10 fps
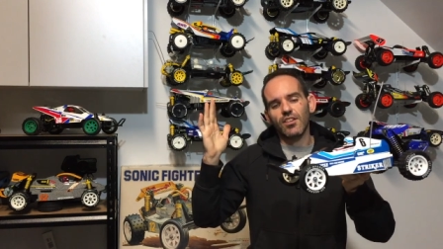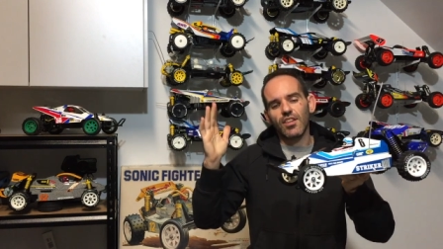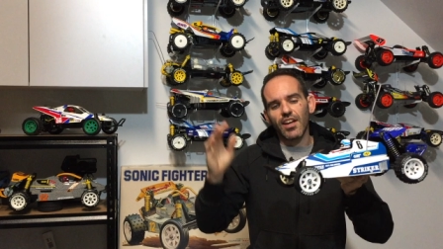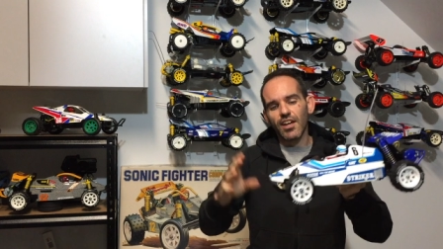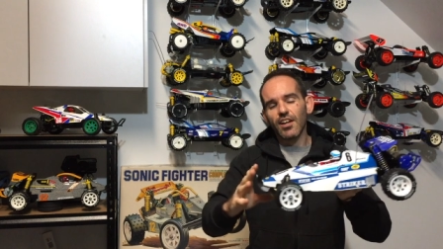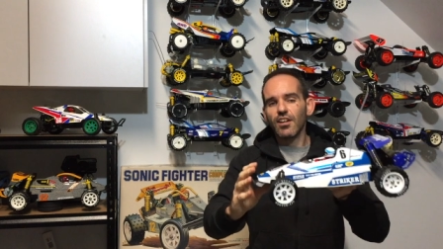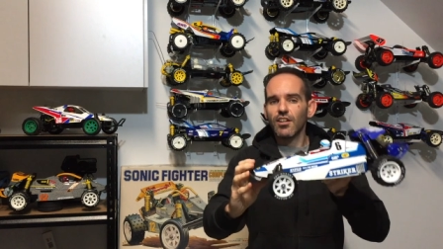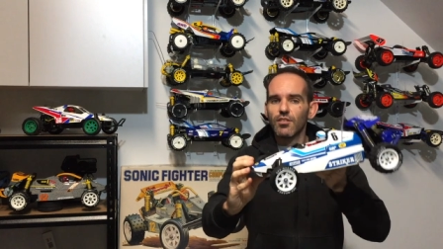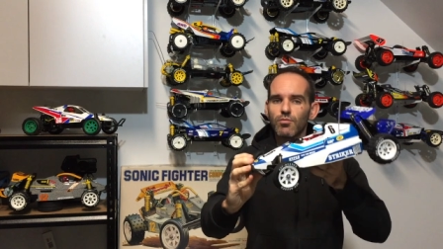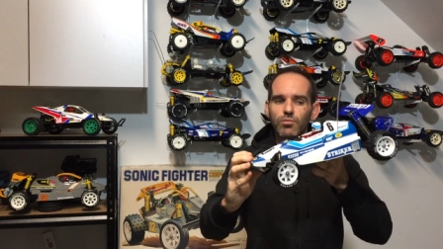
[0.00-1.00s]
they
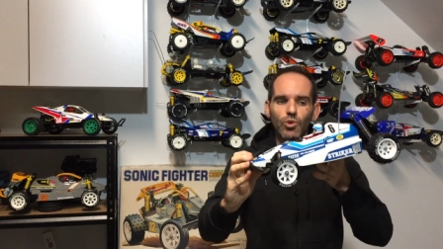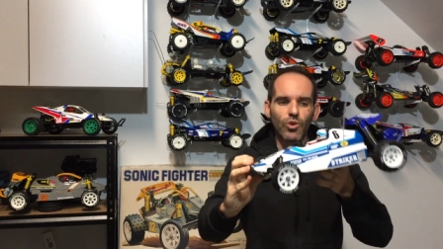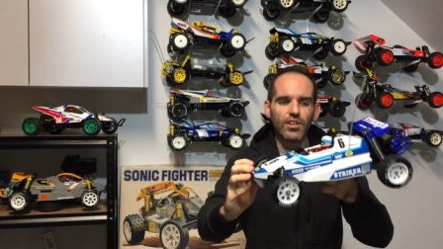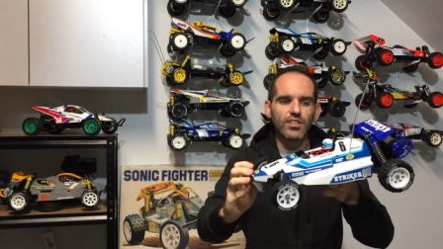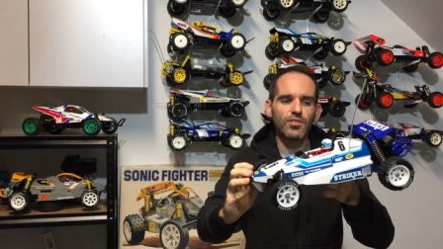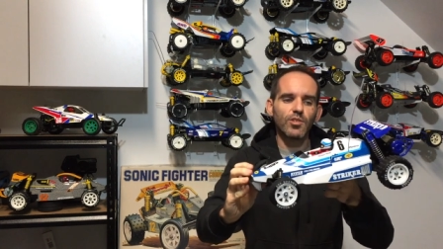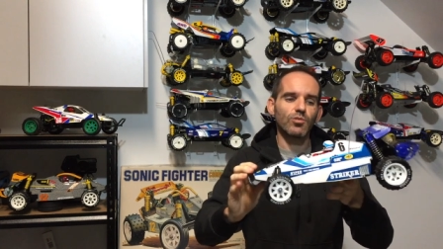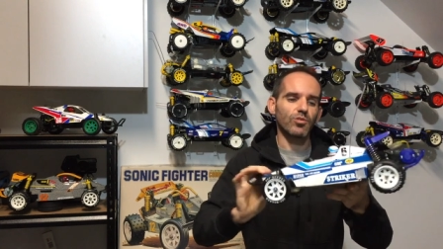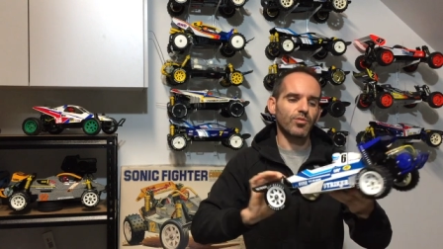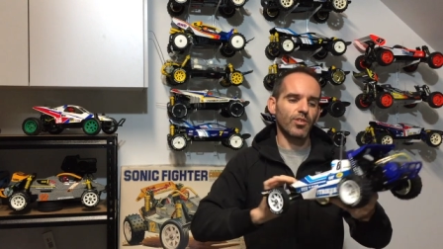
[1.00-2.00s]
are quite
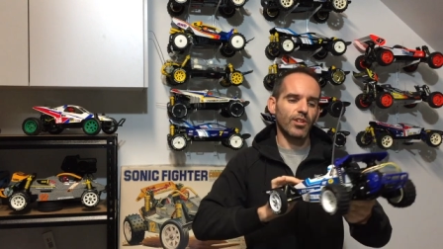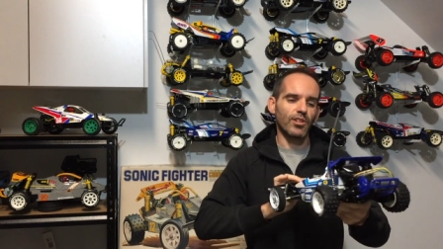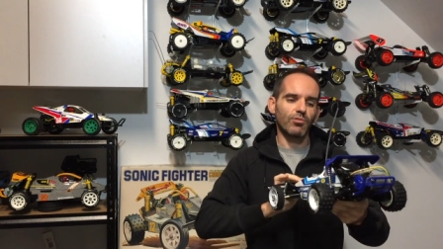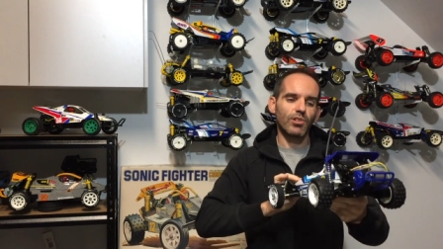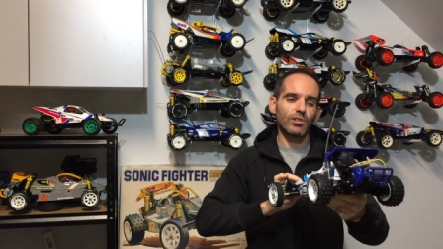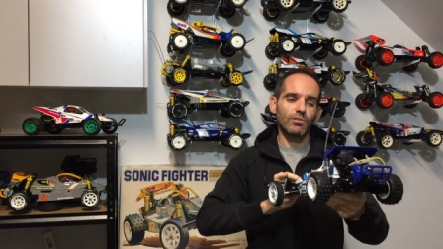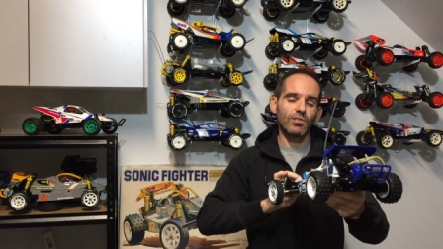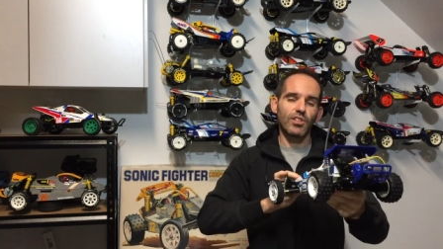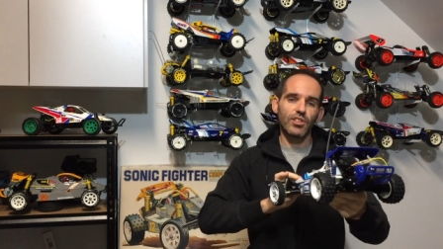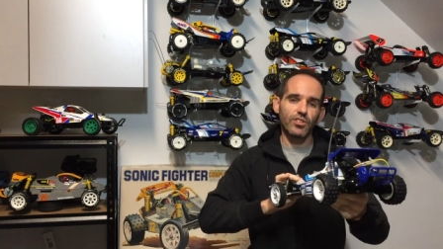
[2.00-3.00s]
difficult to find in really good
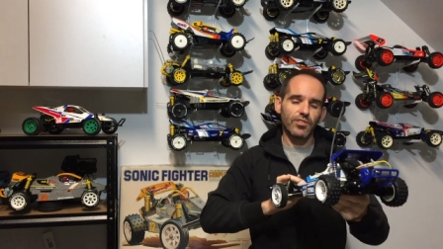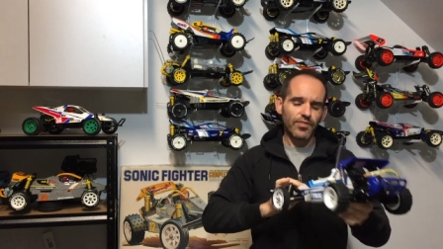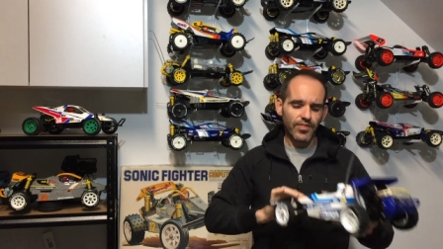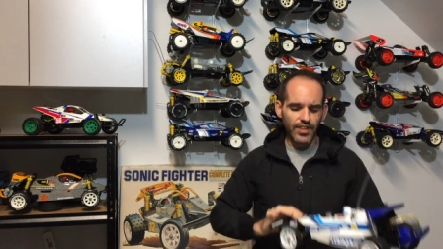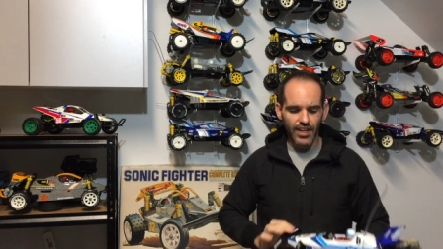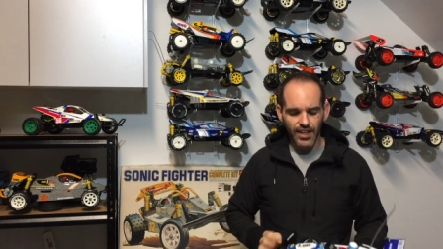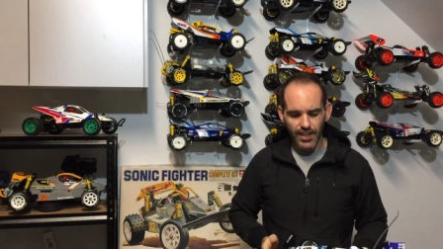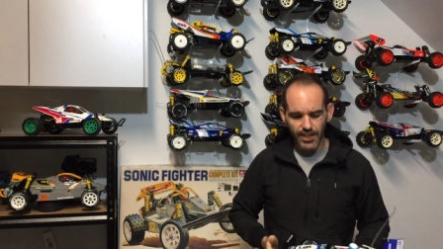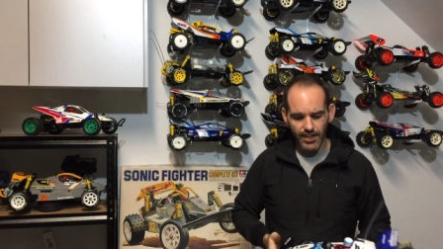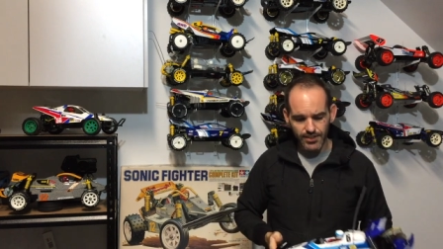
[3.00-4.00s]
condition,
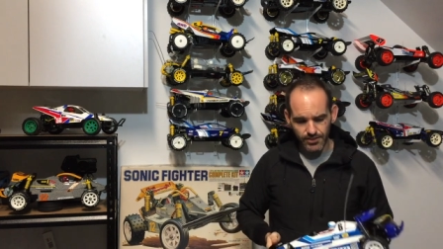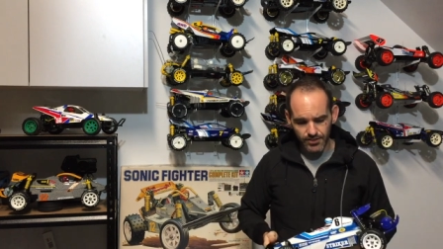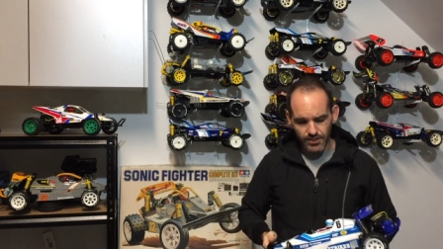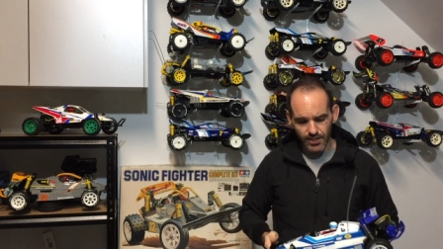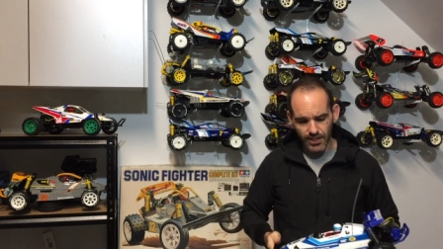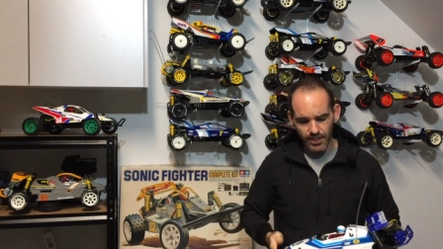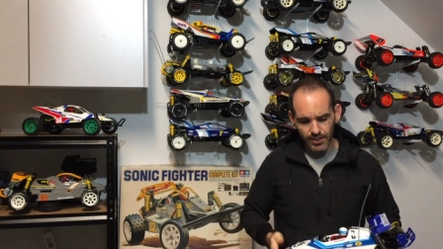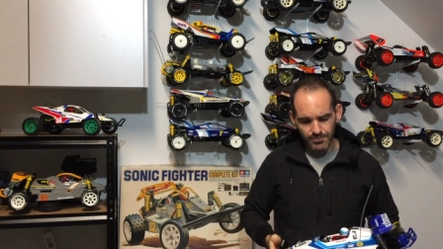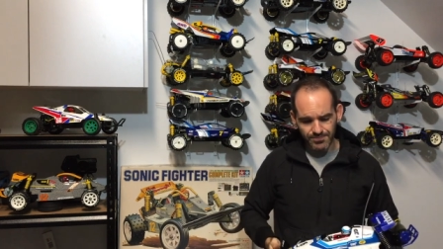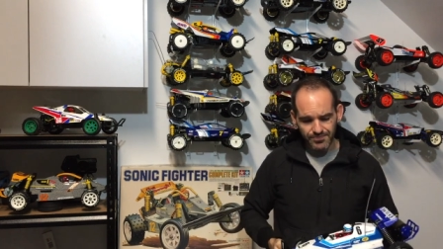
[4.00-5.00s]
and
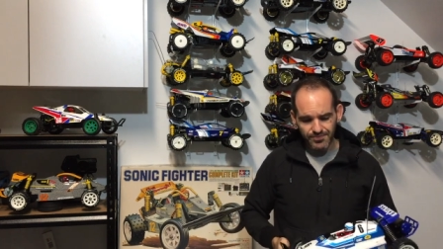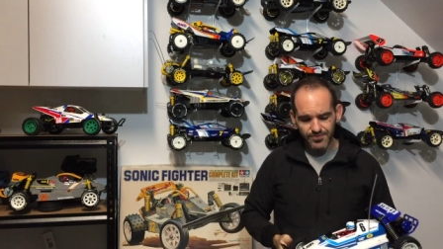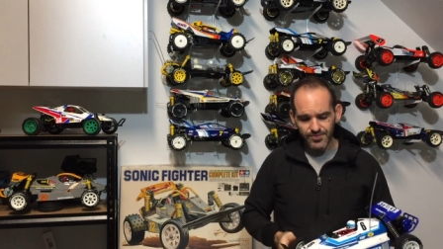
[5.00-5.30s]
um,